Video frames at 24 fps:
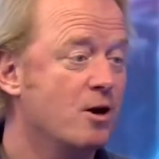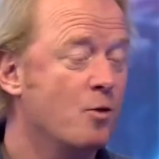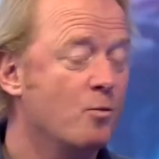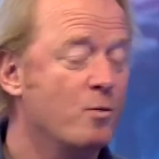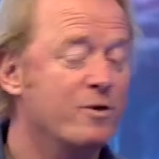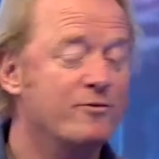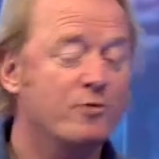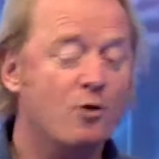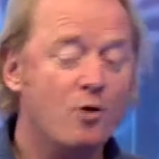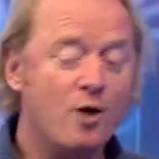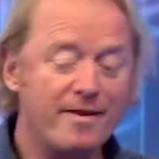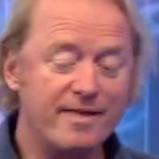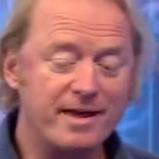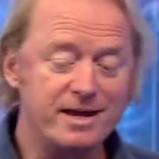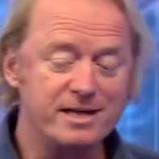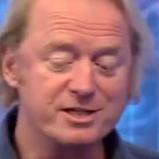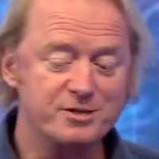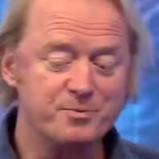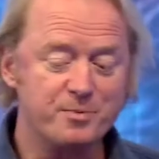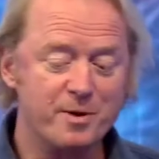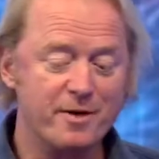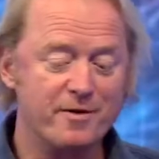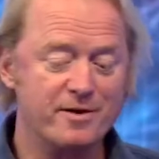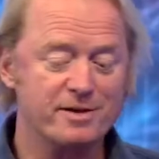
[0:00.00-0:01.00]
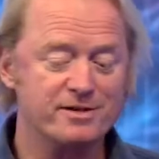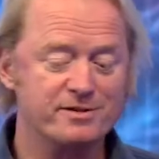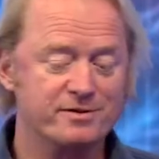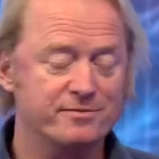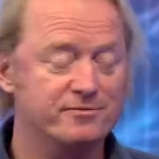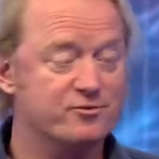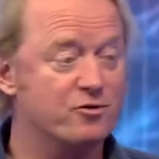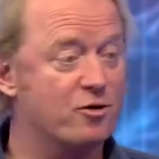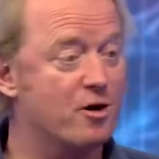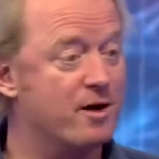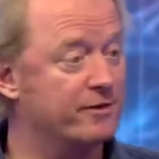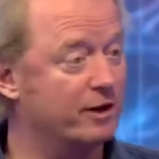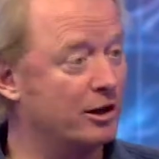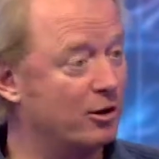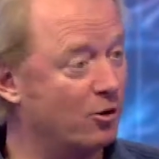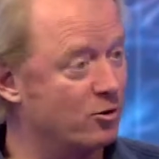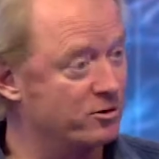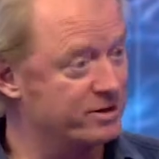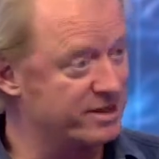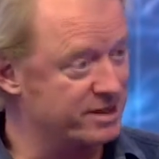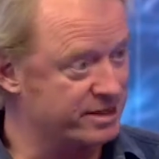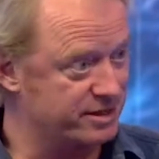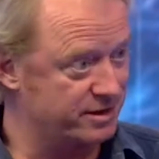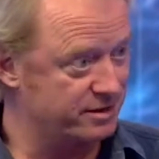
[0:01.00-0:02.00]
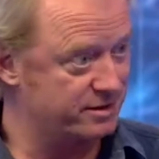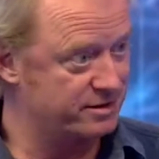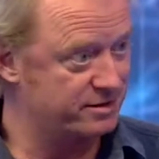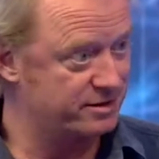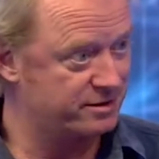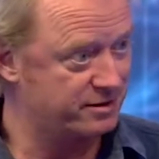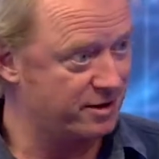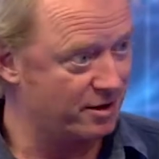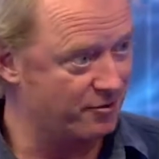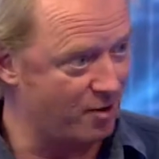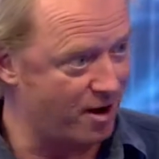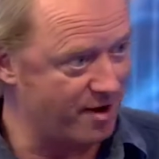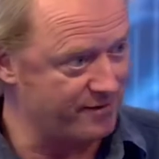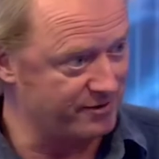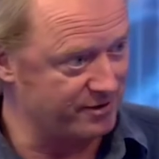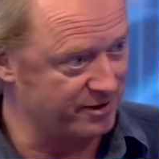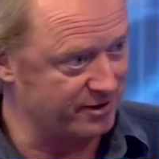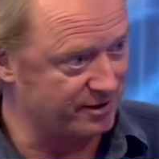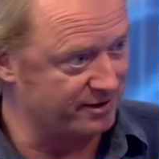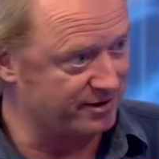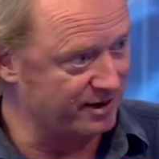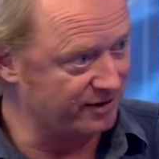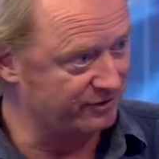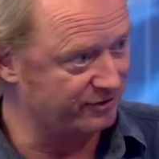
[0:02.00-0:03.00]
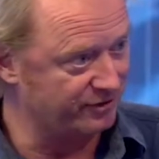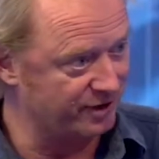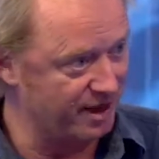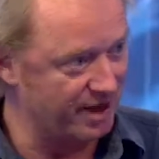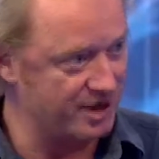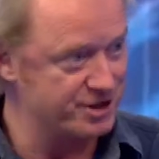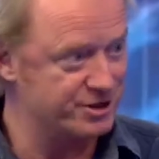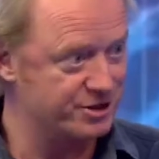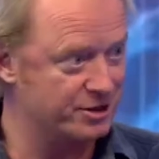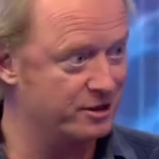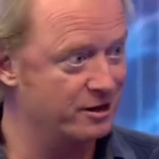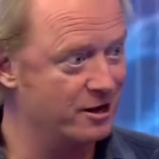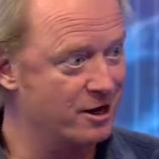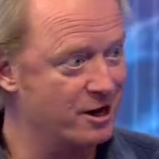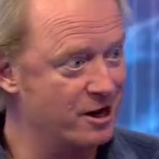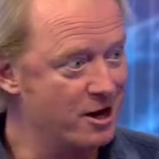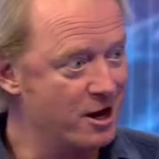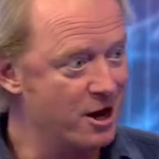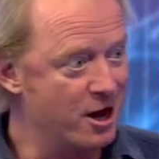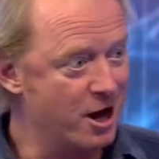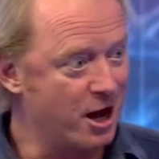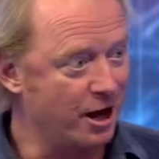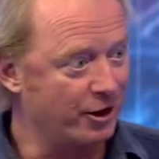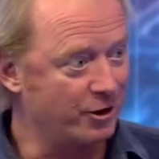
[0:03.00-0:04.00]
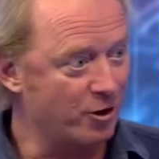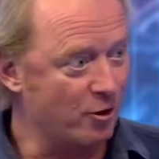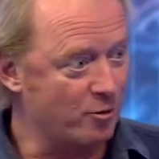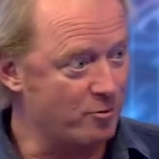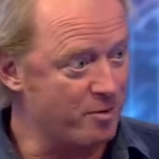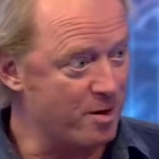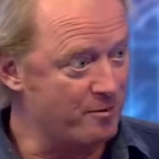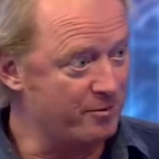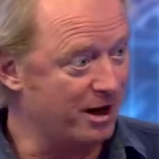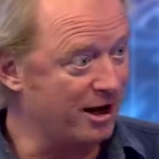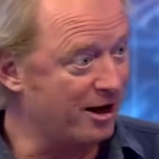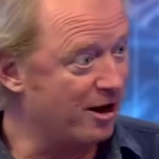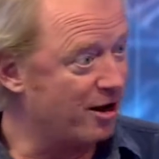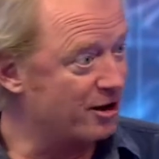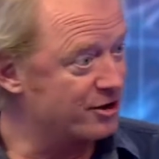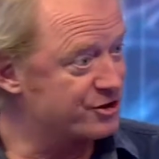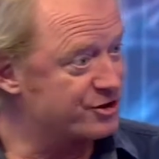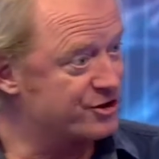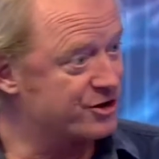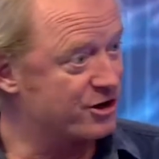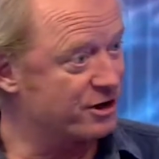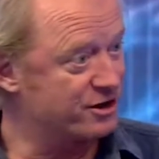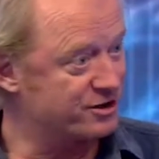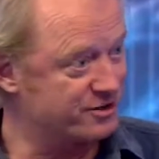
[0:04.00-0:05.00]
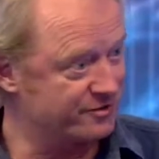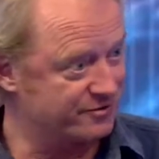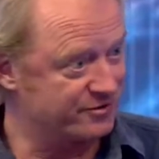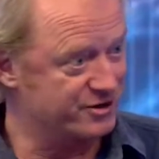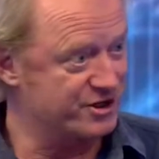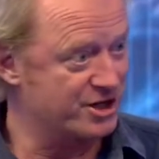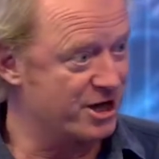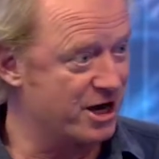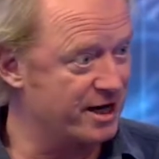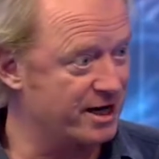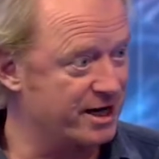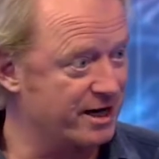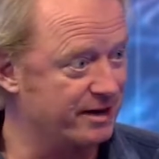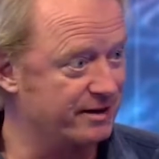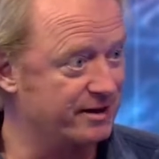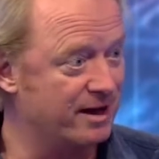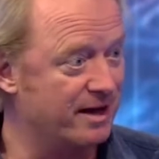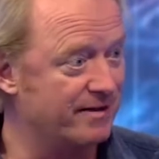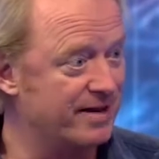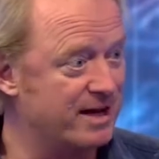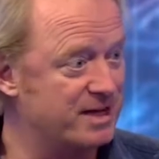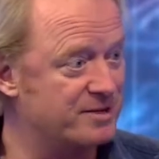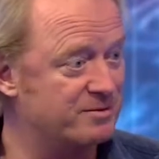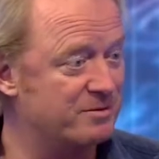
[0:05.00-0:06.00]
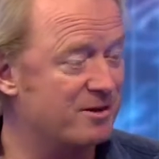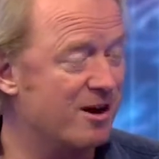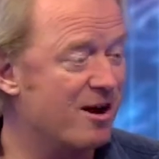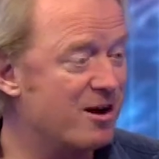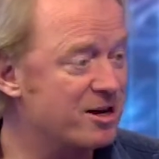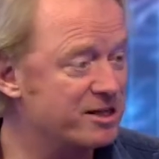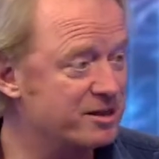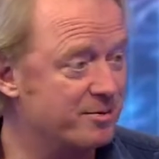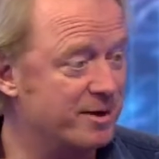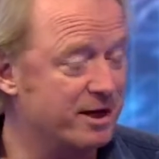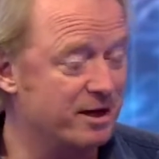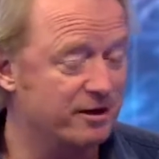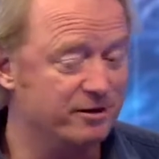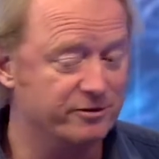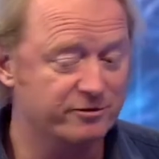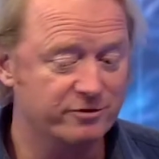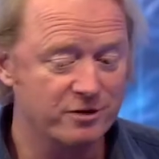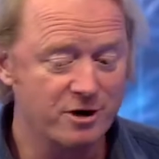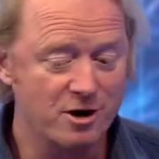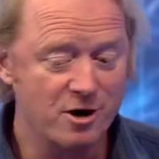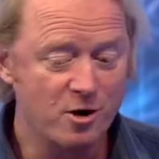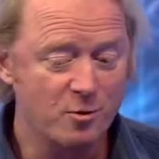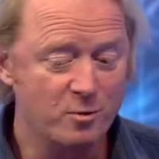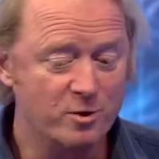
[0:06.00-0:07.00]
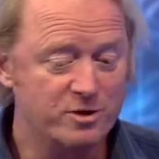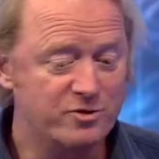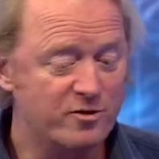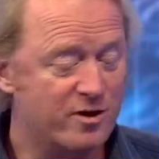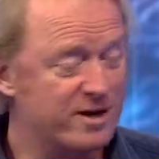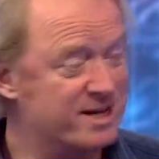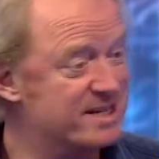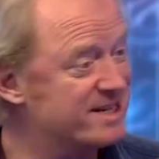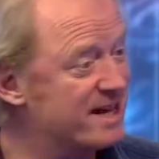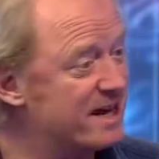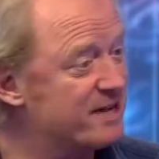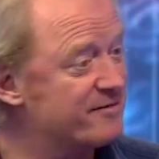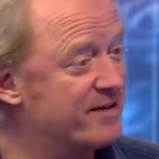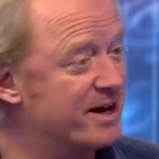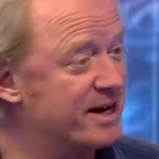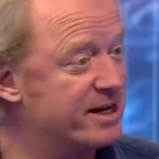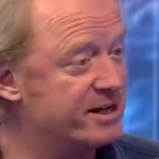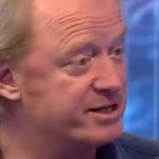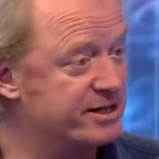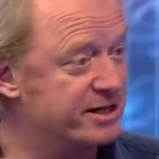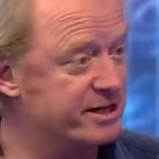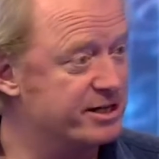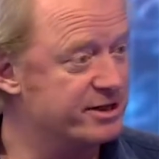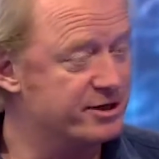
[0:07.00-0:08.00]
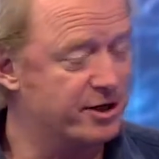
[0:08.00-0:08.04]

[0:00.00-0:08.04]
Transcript: We've all had that experience of driving a long distance, arriving at the destination, and not remembering large chunks of the journey, and that's largely because we're trying to save energy.